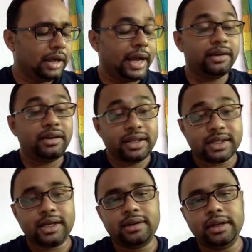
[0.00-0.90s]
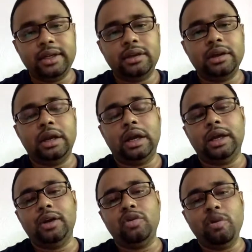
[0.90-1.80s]
And recently,
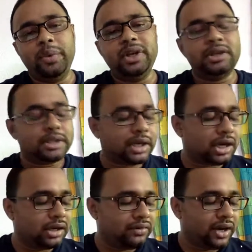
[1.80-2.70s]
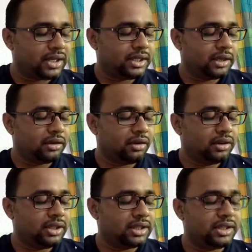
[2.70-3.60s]
opinions are converging on
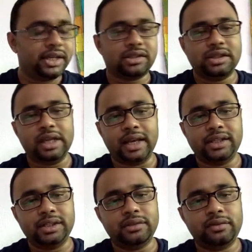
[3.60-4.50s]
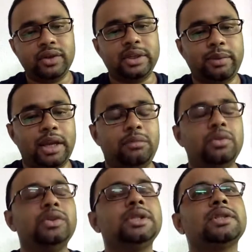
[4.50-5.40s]
this date, 1945,
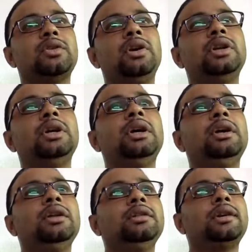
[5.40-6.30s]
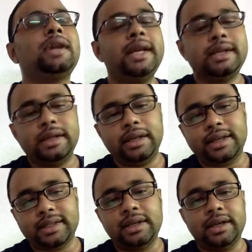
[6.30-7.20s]
which is called the Great
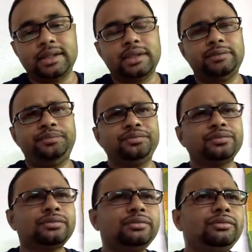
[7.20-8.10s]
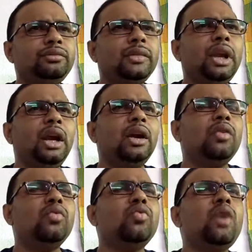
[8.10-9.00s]
Acceleration.
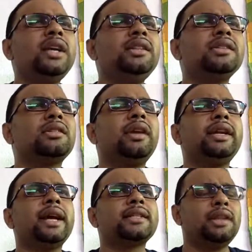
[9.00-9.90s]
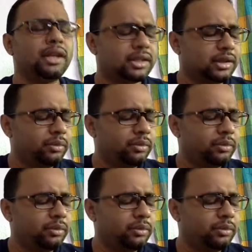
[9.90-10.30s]
Why this Great Acceleration?